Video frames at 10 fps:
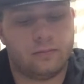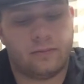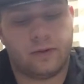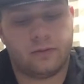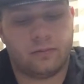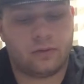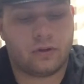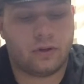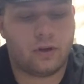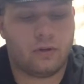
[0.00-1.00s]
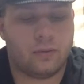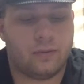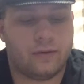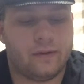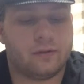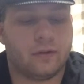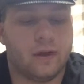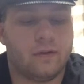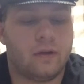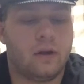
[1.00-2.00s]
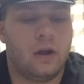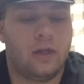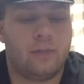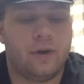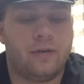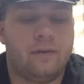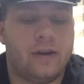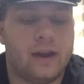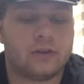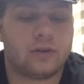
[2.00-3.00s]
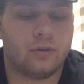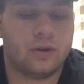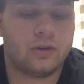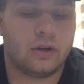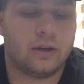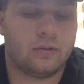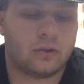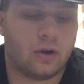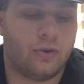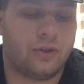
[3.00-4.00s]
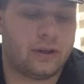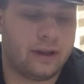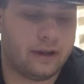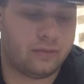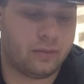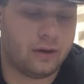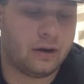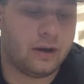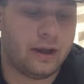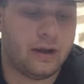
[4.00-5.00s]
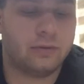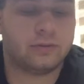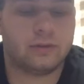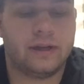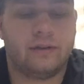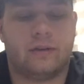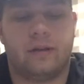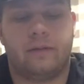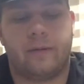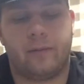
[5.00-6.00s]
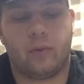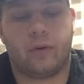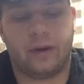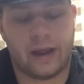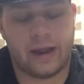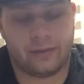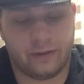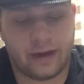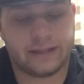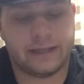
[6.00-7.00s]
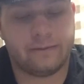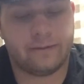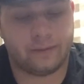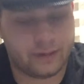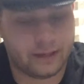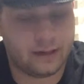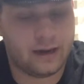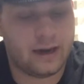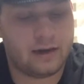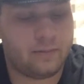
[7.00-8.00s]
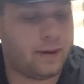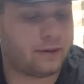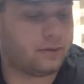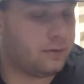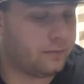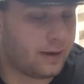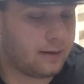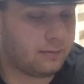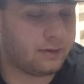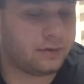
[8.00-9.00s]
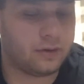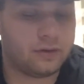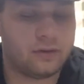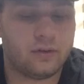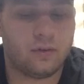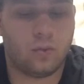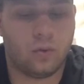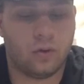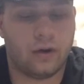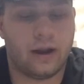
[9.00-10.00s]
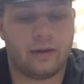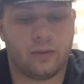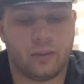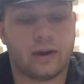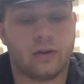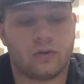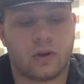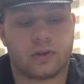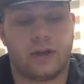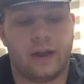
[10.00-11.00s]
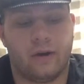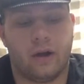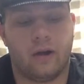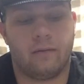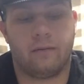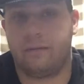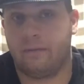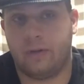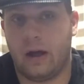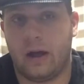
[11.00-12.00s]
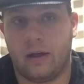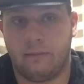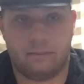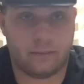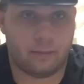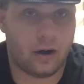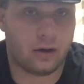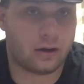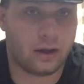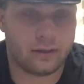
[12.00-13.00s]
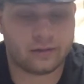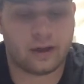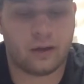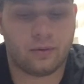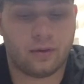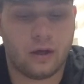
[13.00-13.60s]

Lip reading: First, I'm just going to go into a brief history of it. The Birth of a Nation originally was called The Klansman, and it was released on February 8th, 1915. It depicts two families during the Civil War and the Reconstruction era of America and the South.